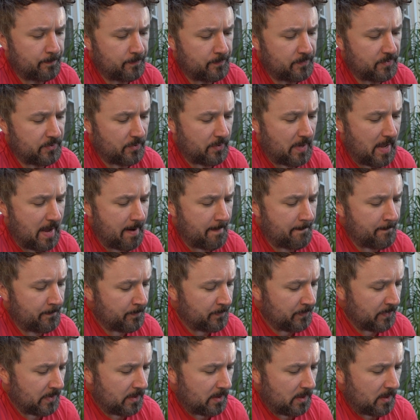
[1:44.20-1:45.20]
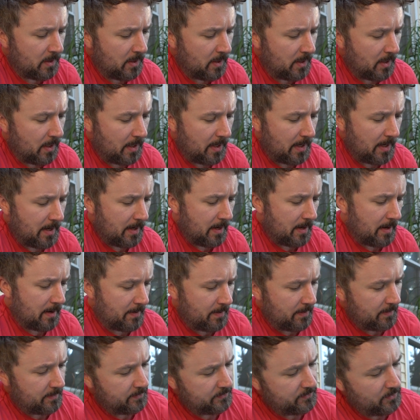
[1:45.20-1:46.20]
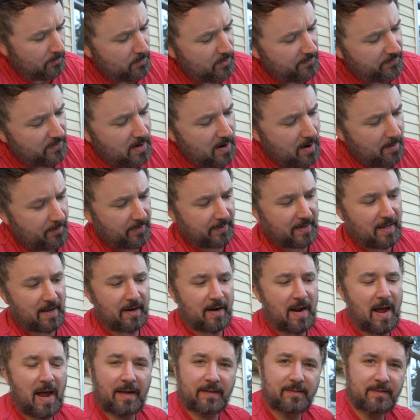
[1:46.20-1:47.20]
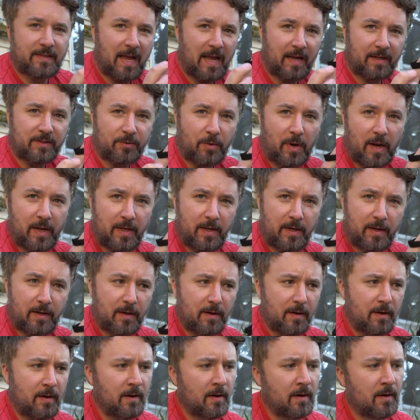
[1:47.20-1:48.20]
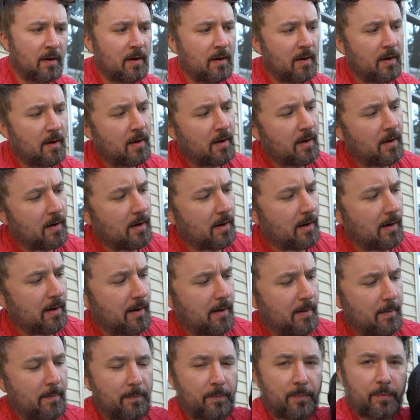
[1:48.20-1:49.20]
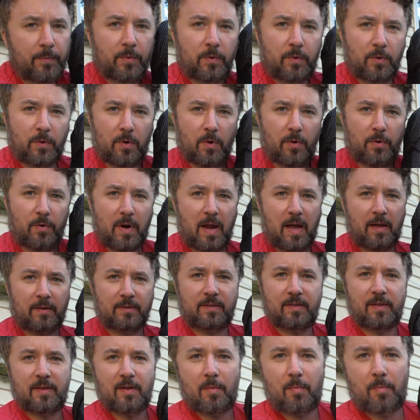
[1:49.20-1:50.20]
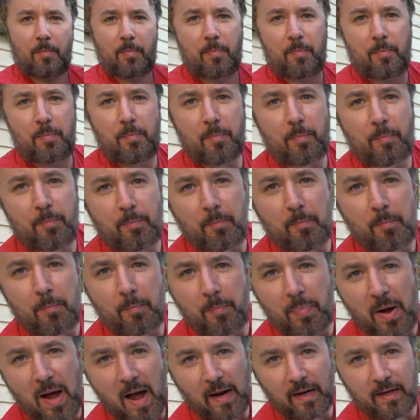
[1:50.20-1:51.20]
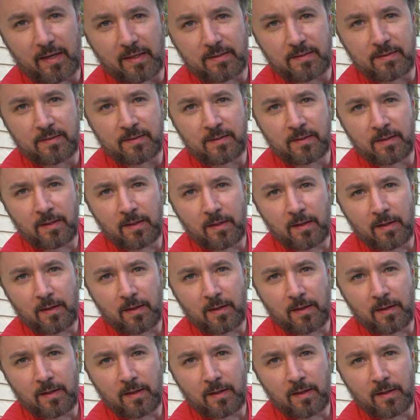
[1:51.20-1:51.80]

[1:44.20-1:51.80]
So yeah. So moving up, I got an ice axe right here. Going around to the pockets,